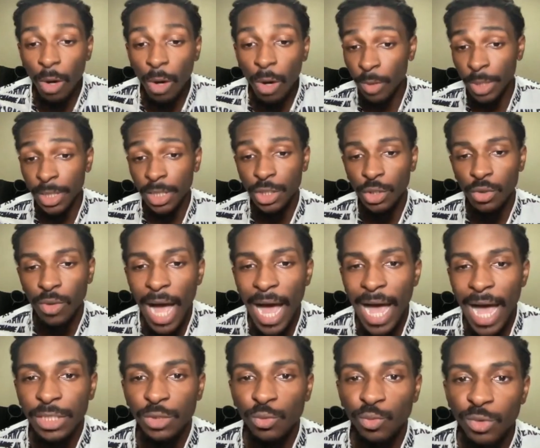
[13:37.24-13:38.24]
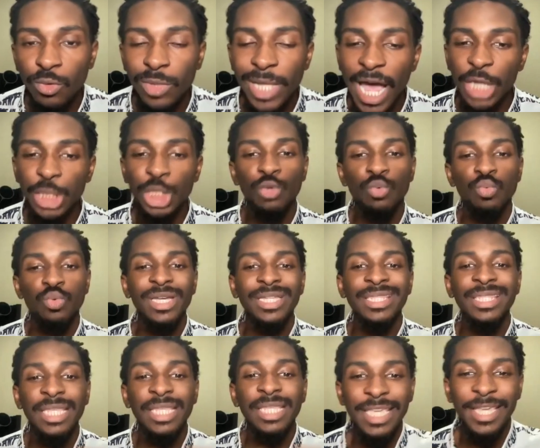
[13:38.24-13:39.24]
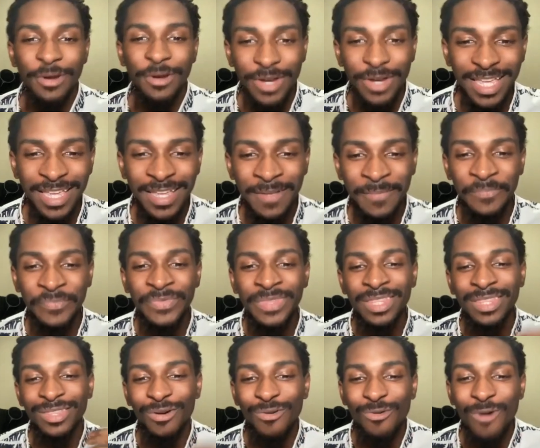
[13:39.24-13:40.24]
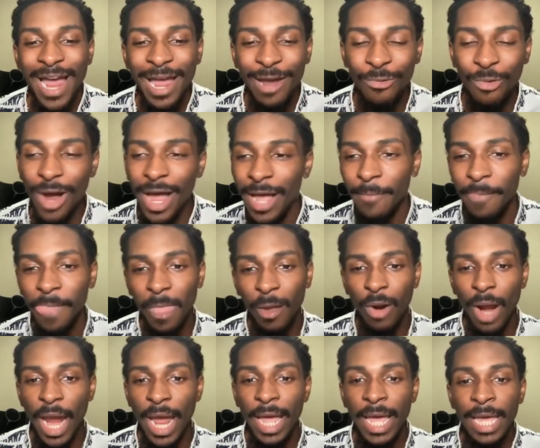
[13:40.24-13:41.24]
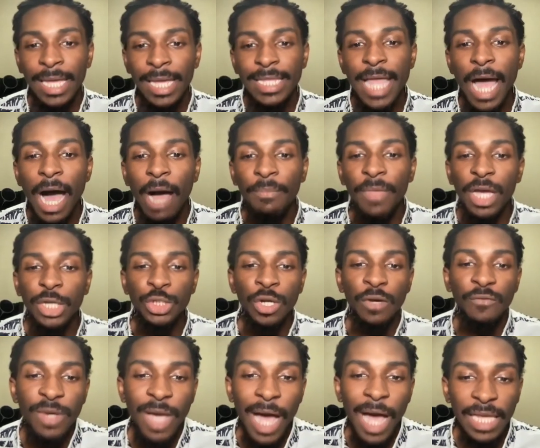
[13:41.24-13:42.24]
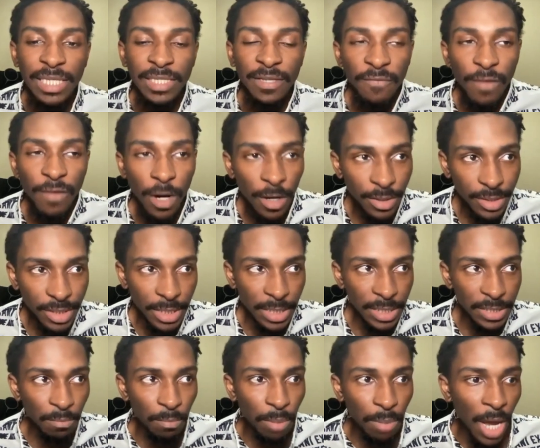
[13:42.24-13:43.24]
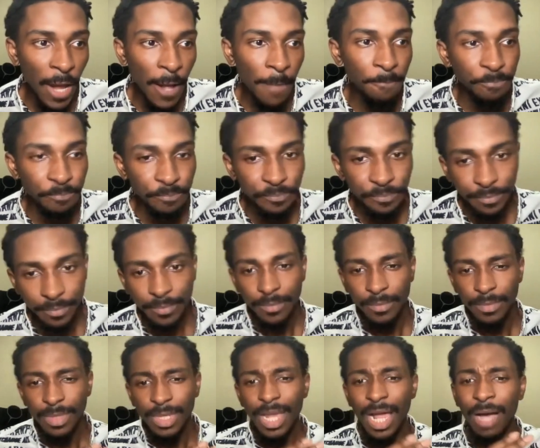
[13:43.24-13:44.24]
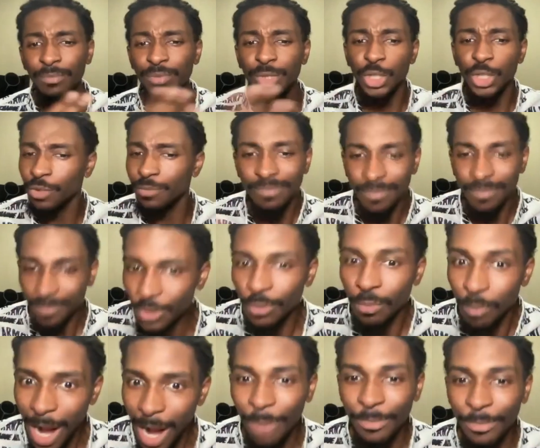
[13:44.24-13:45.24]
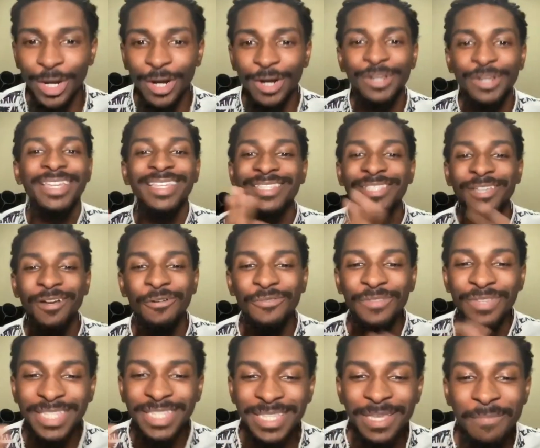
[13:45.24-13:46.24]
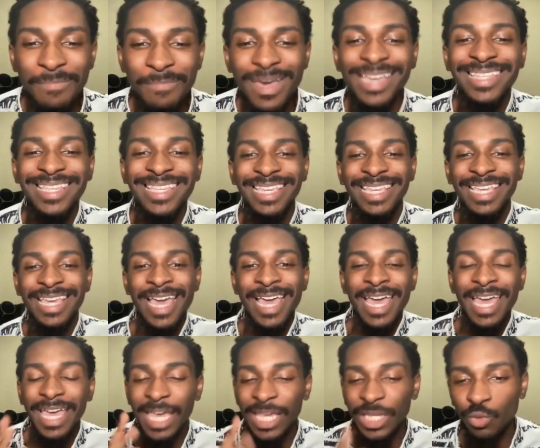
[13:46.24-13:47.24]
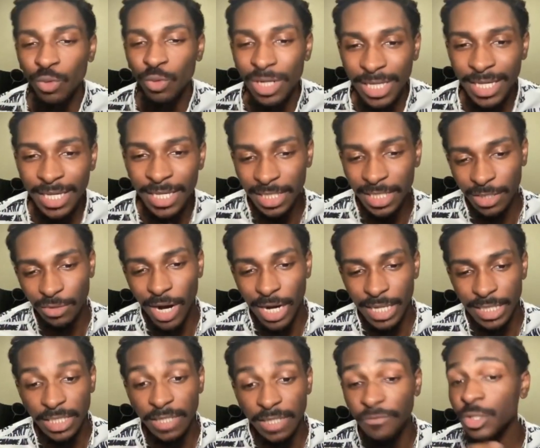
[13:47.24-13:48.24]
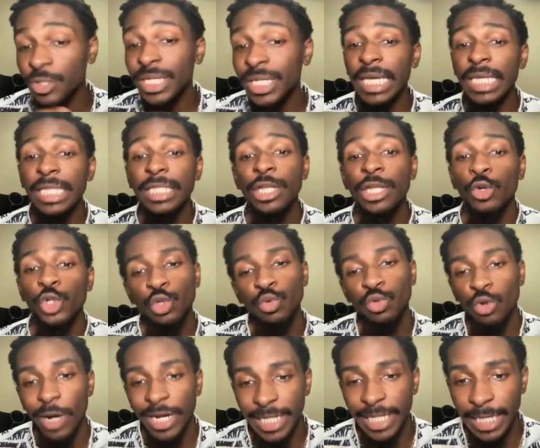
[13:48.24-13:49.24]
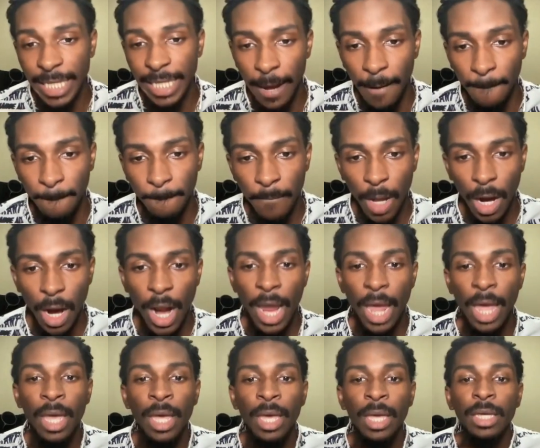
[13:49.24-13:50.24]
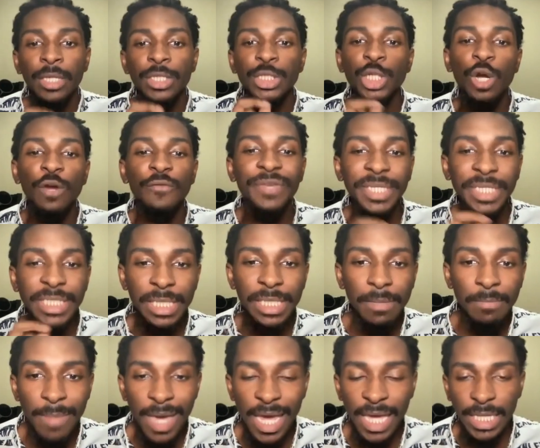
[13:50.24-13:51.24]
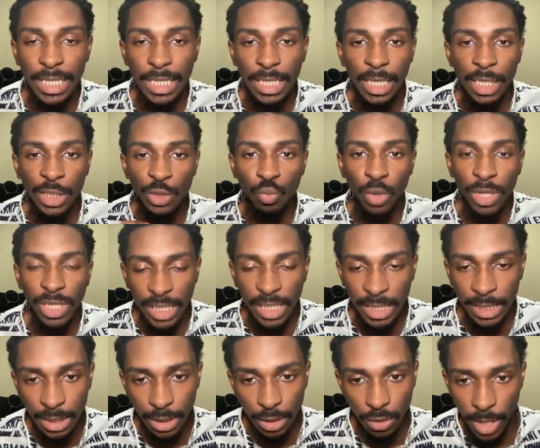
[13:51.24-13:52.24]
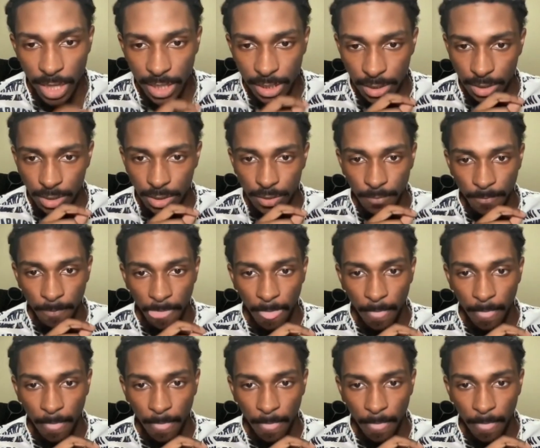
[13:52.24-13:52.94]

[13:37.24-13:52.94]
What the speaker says: want to do, guys, is we want to actually ring the year in the right way. All right. Now, I'm not sure if you guys have heard this, but I'm sure you probably heard it. Service to many is what leads to greatness. If you're taking notes, you want to write that down. All right. Service to many is what leads to greatness.